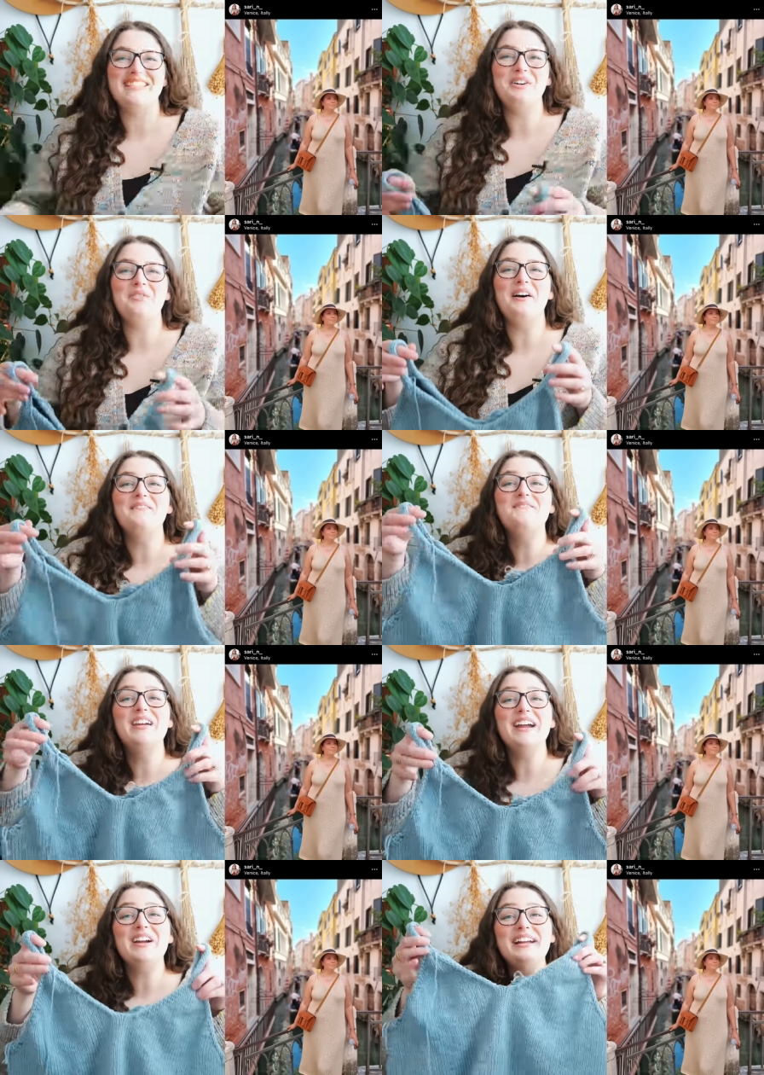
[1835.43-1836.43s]
So a
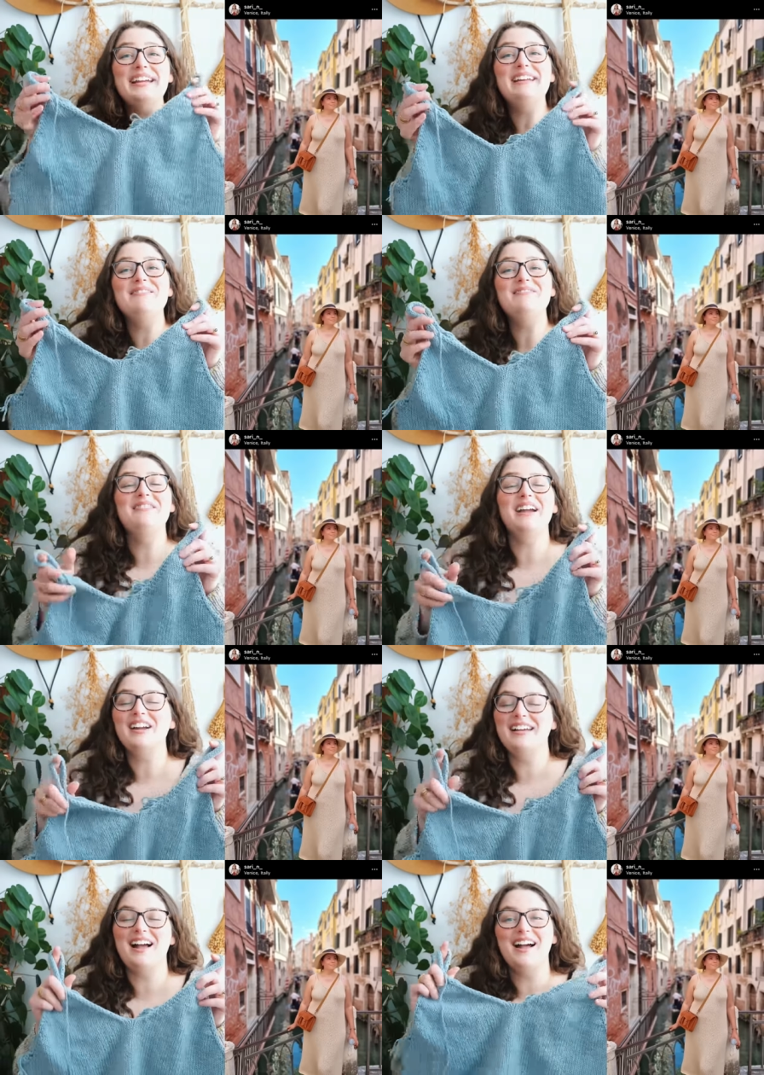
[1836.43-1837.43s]
very,
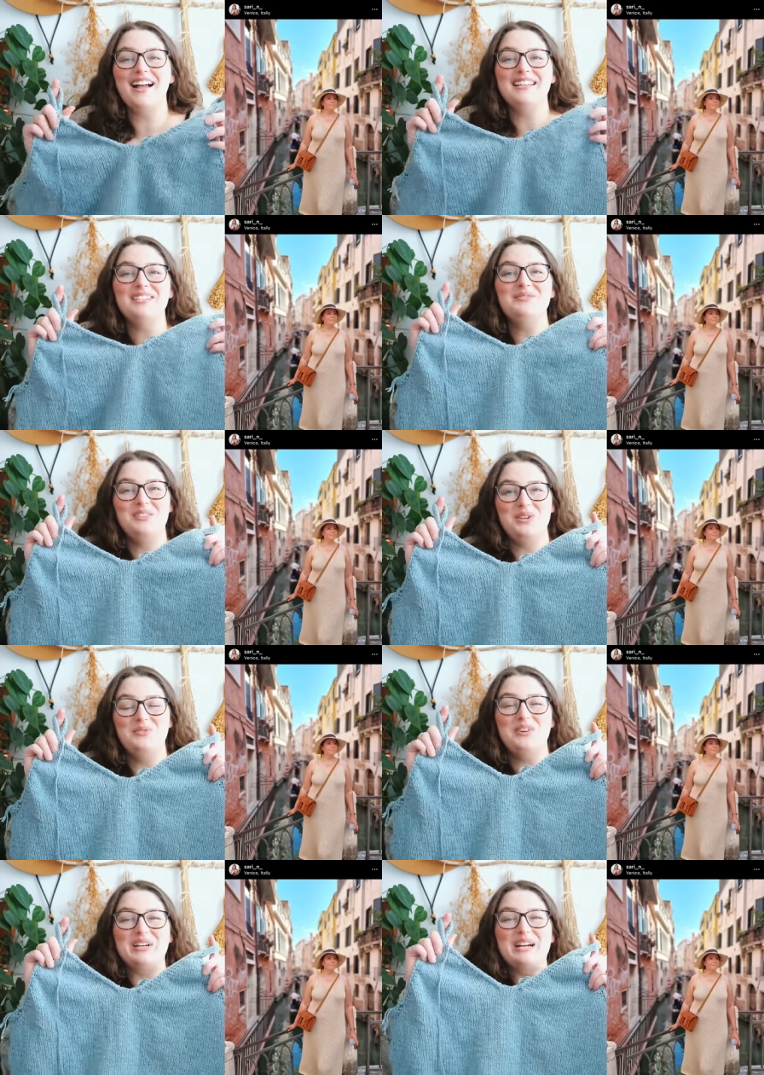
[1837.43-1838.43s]
very kind
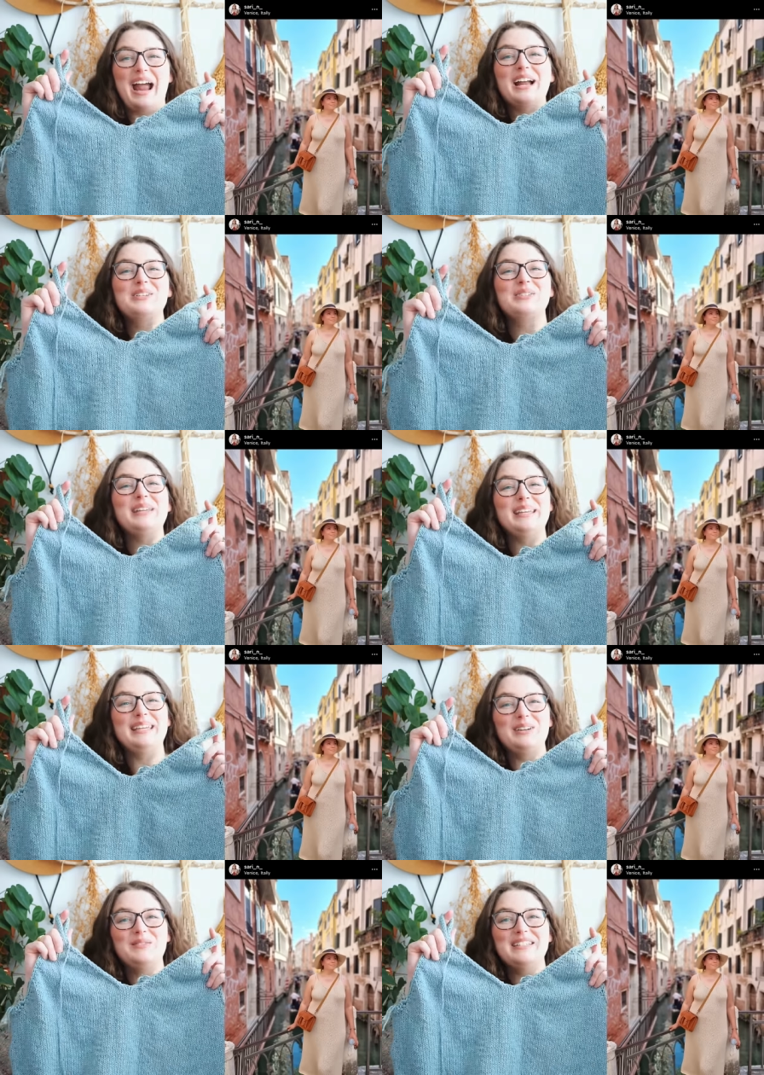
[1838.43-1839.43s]
viewer actually
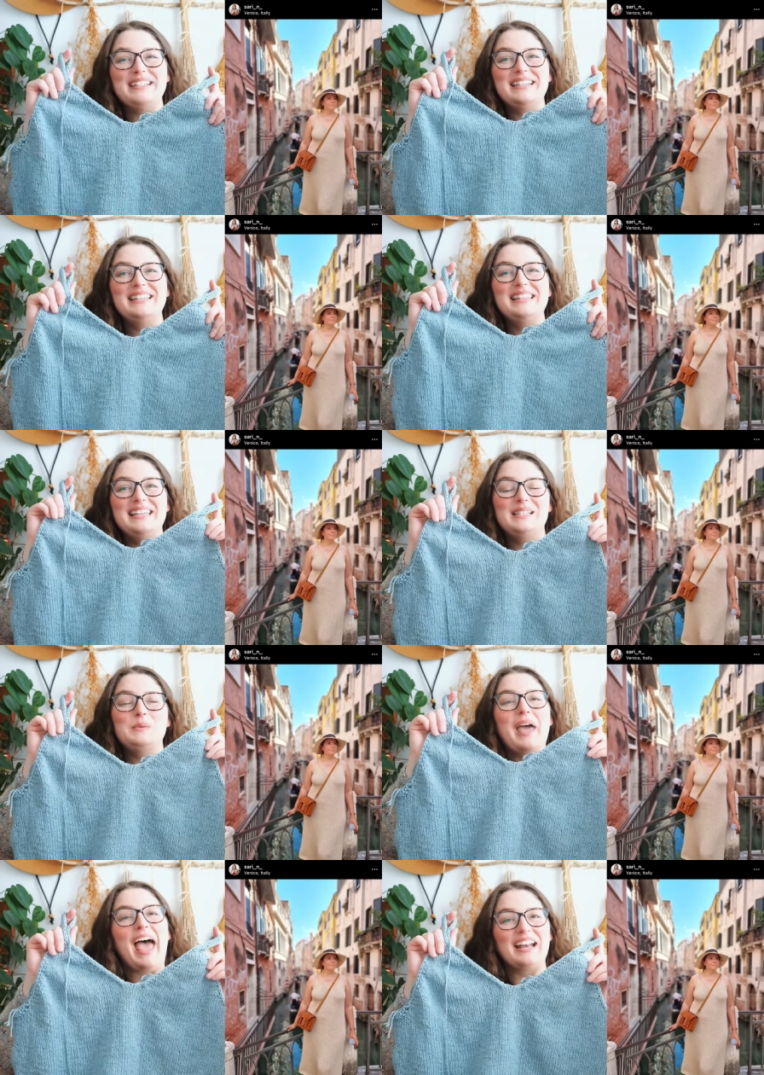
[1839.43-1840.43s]
gifted this
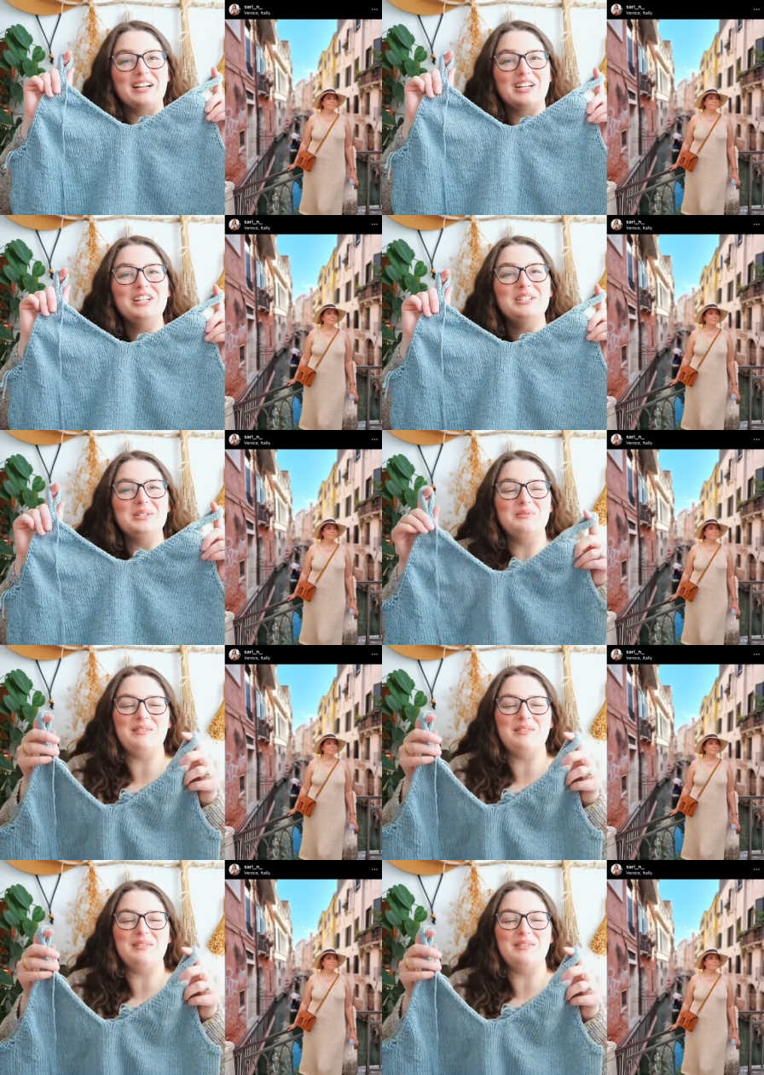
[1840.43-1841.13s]
pattern to